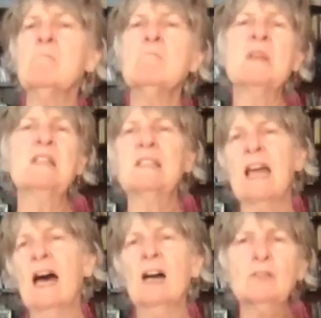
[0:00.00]
me
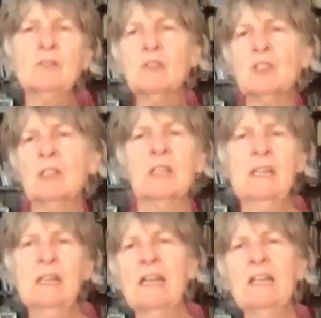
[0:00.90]
sounds,
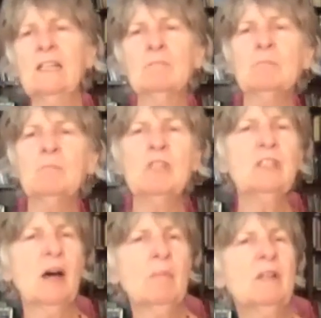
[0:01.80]
any me
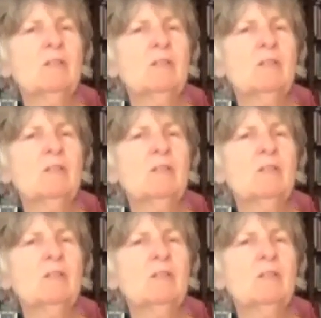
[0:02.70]
yummy,